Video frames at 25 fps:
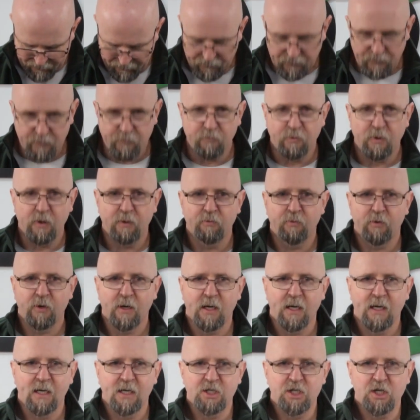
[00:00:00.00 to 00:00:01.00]
When we're
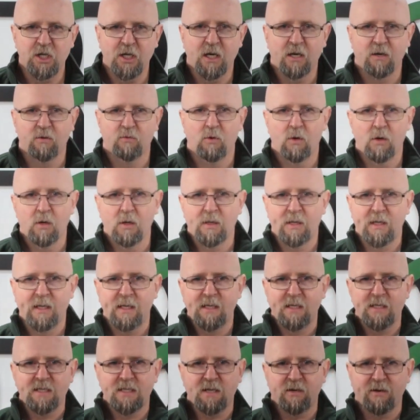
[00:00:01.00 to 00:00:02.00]
gauging our wall
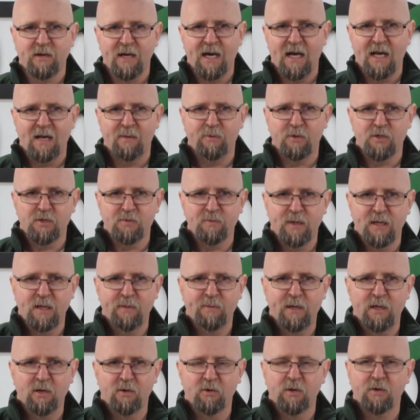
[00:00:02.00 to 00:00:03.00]
thickness, our calipers
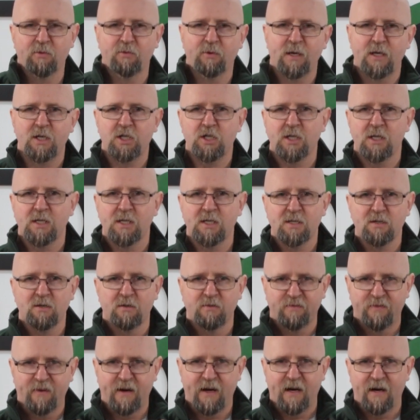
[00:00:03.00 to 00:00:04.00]
maybe only reach in so
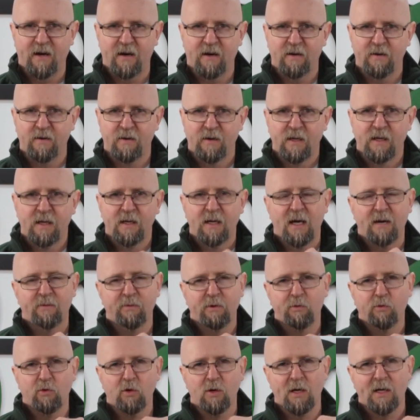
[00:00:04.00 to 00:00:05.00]
far, and
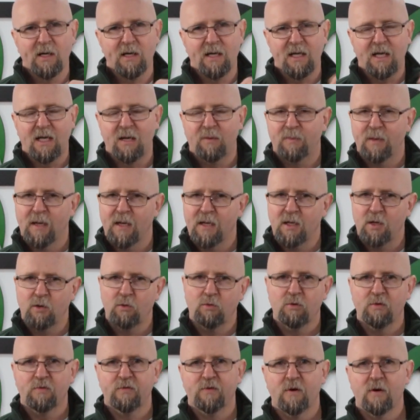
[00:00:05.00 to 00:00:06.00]
we would like to keep that
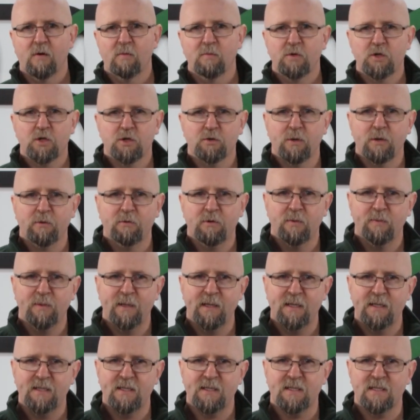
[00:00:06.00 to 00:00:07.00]
uniform throughout the
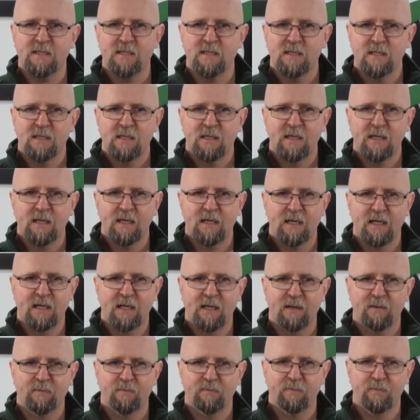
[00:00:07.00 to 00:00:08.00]
piece,
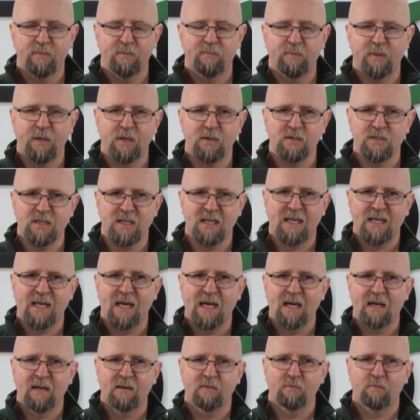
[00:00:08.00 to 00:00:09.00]
because
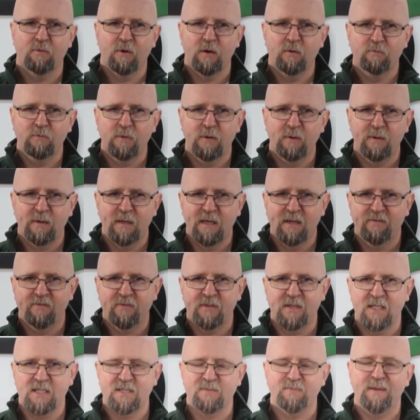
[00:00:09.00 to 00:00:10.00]
again, when we lift
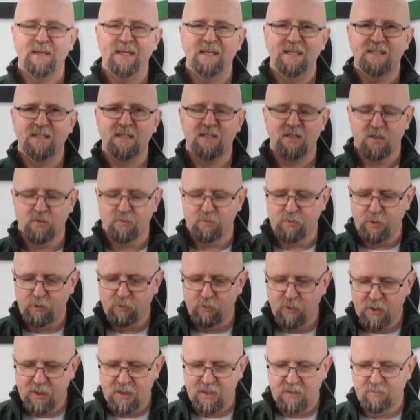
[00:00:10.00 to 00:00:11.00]
these pieces up, we
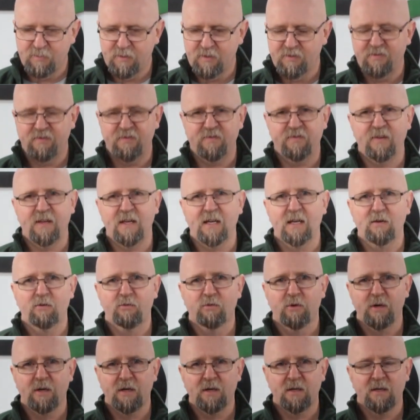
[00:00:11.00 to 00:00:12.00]
want them to feel
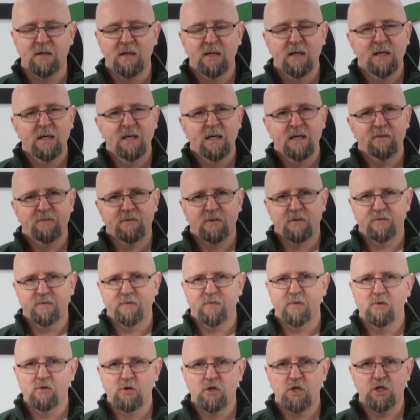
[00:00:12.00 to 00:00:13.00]
right. If they're
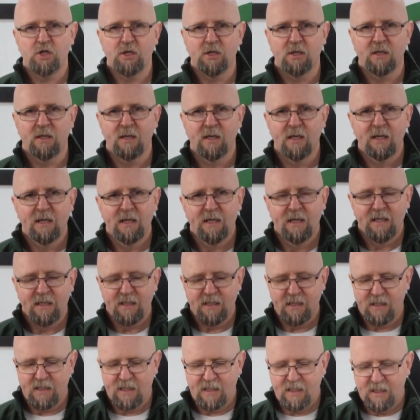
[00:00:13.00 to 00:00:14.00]
functional,
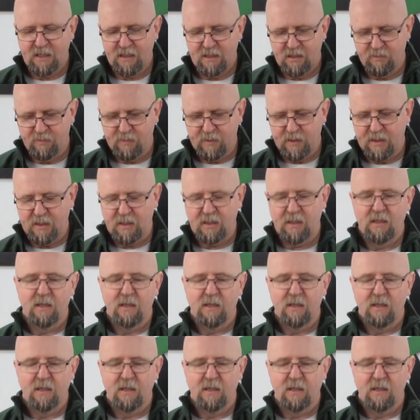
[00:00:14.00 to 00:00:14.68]
they need to be